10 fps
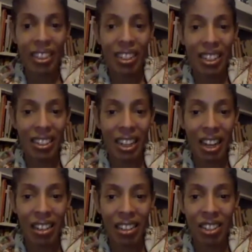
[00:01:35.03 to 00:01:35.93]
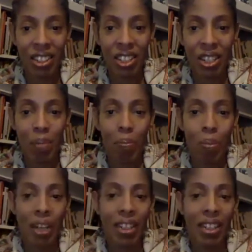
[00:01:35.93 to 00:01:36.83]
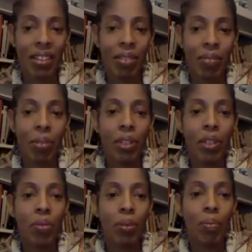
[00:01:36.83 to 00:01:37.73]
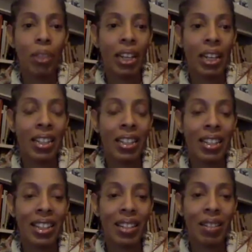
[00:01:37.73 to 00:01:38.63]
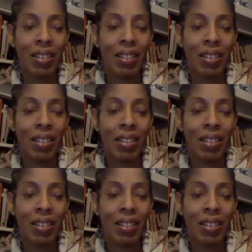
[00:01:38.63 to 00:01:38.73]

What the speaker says: in college, but it grew into a play that then